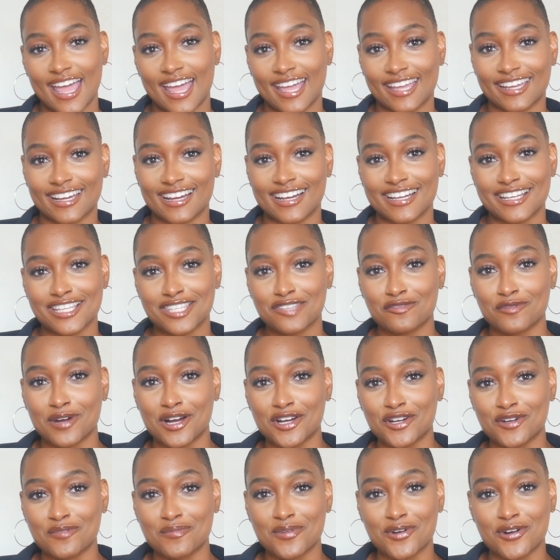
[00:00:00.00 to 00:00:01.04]
Hey guys,
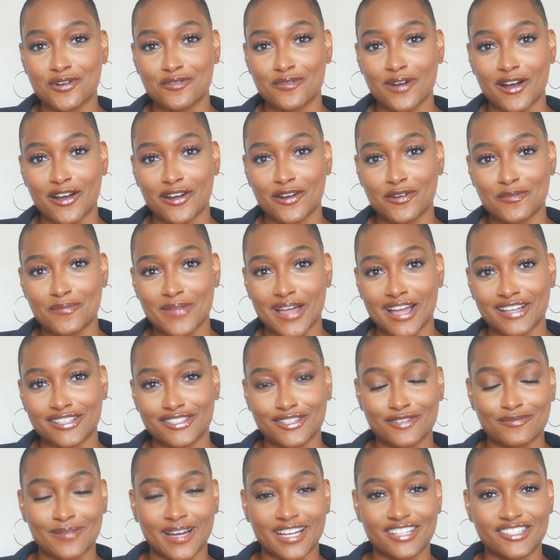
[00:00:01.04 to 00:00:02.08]
welcome or welcome back
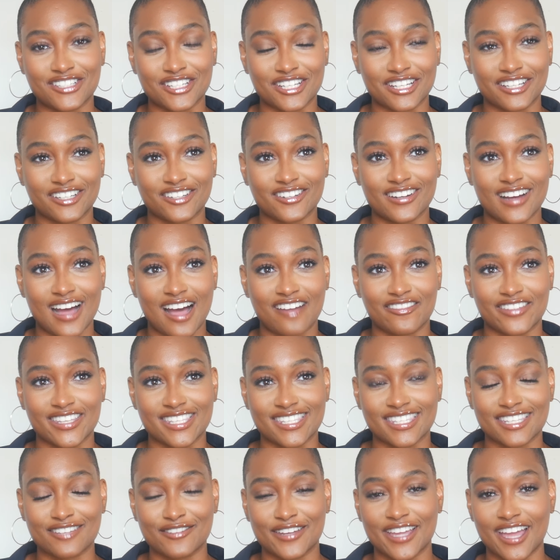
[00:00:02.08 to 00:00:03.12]
to my channel.
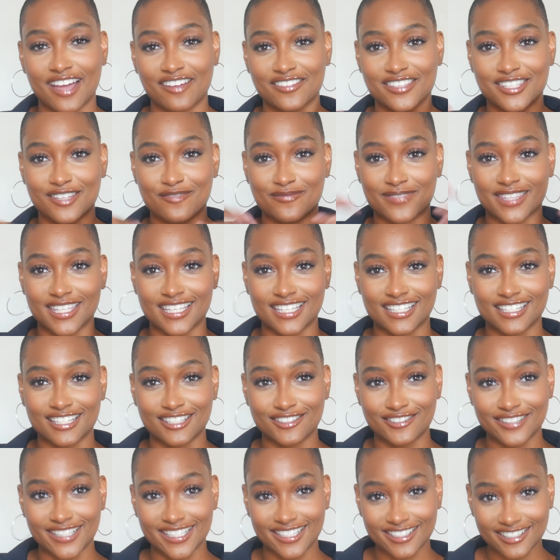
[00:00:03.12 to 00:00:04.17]
Obviously we have something
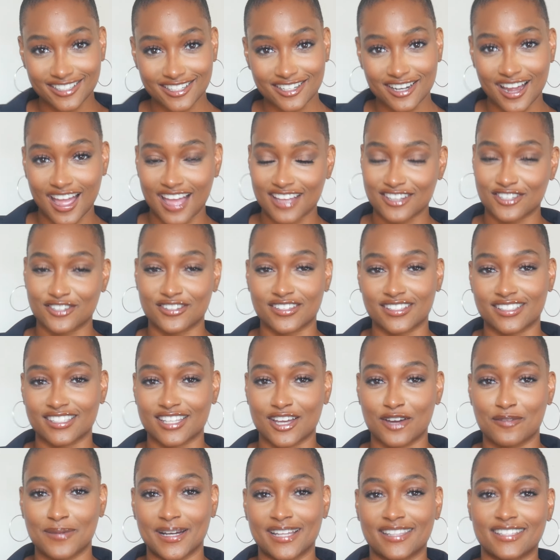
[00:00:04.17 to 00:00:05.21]
new here. As you can
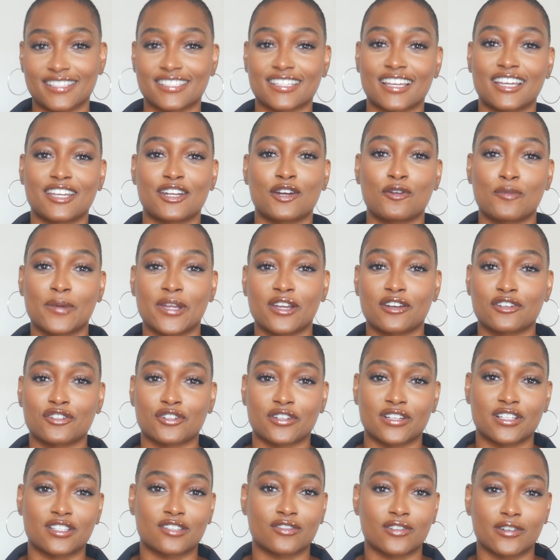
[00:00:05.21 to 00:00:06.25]
tell by the title, we are
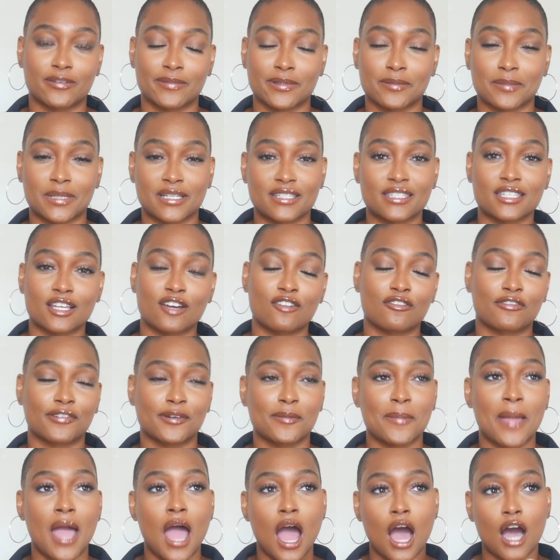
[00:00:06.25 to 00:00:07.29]
transforming myself
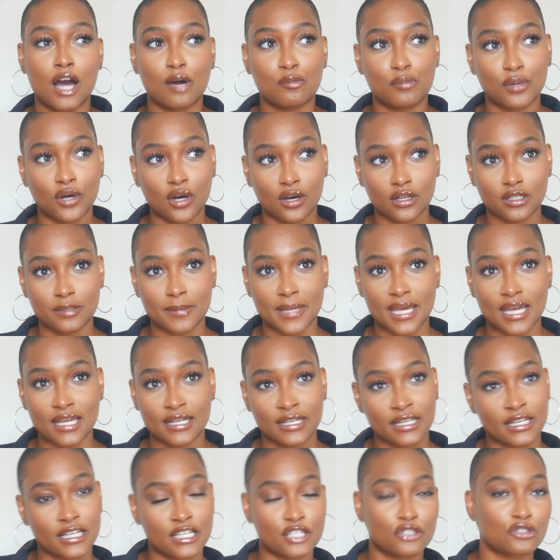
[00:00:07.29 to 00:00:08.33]
from a bald
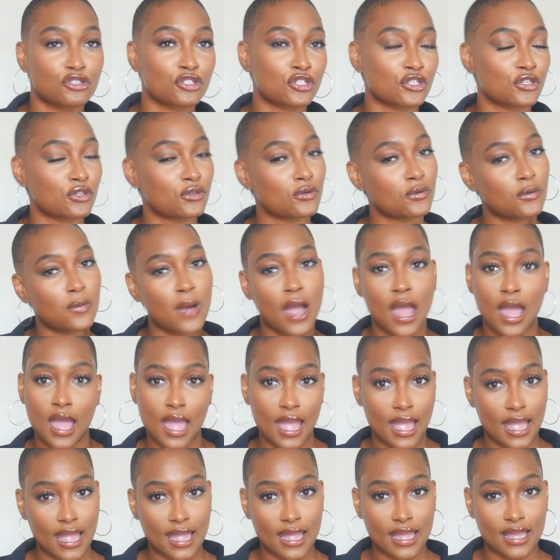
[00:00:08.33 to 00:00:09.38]
baddie into
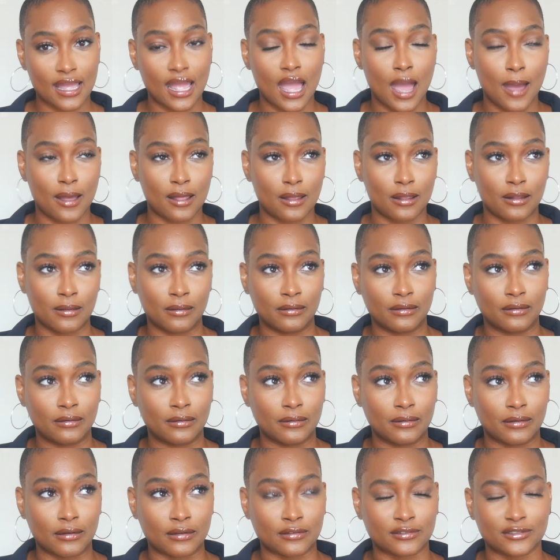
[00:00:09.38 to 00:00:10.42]
a... What?
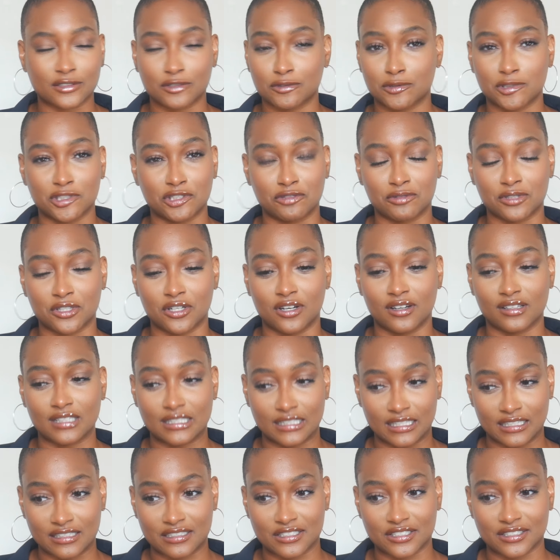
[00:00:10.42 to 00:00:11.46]
I don't know what you call it
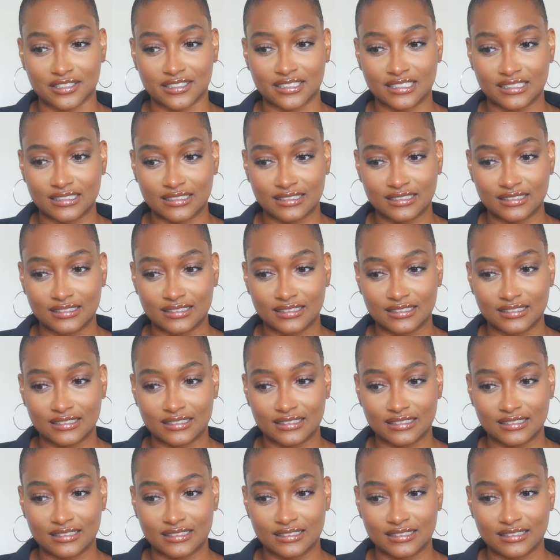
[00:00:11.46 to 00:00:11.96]
actually.